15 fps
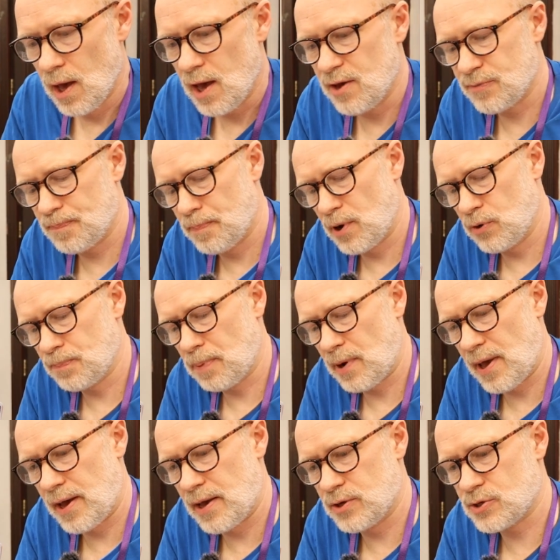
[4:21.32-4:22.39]
If both
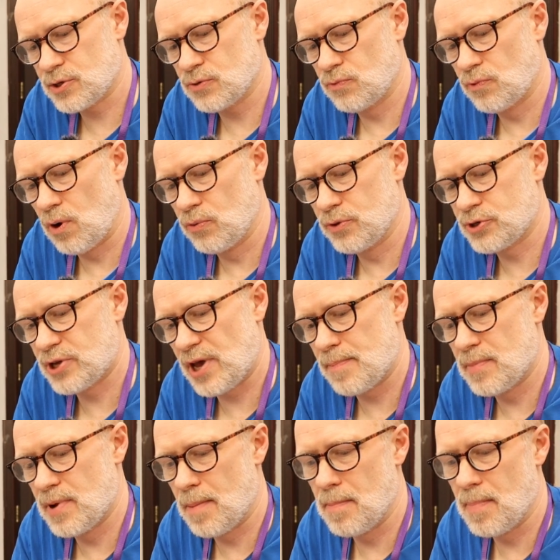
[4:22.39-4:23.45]
players roll the
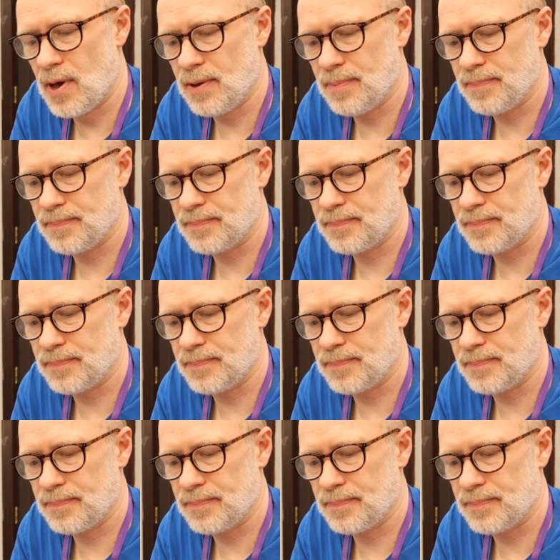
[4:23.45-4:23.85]
same number,